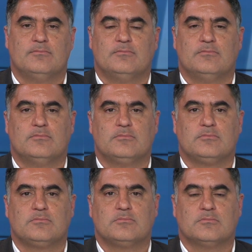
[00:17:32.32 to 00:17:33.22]

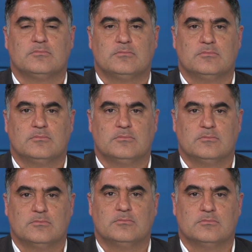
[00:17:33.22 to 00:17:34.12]

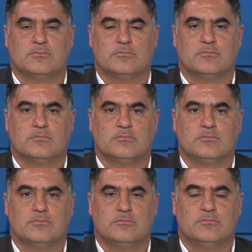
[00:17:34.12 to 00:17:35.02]

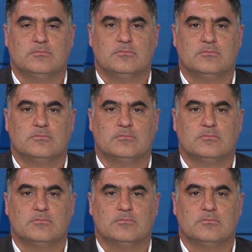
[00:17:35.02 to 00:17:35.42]
No words are spoken by the person on screen.